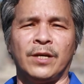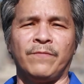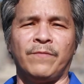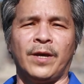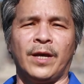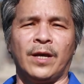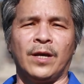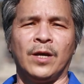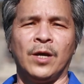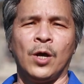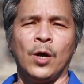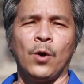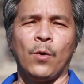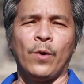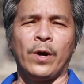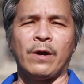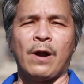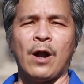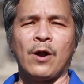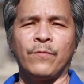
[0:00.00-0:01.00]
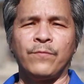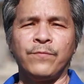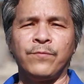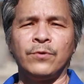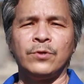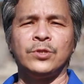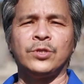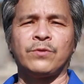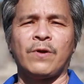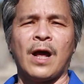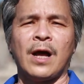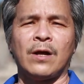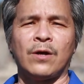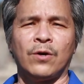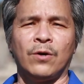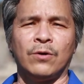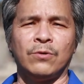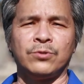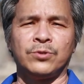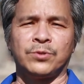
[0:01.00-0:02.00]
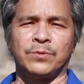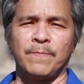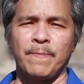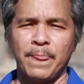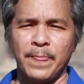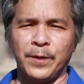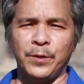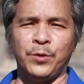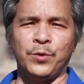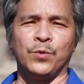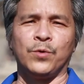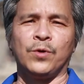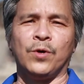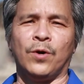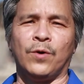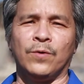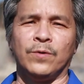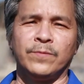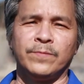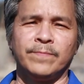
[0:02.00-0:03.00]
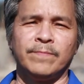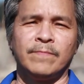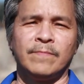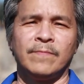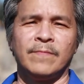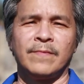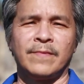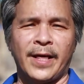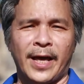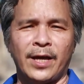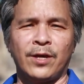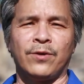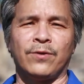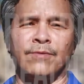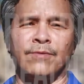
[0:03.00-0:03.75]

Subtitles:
giving. Where our food truck goes, you go. Thank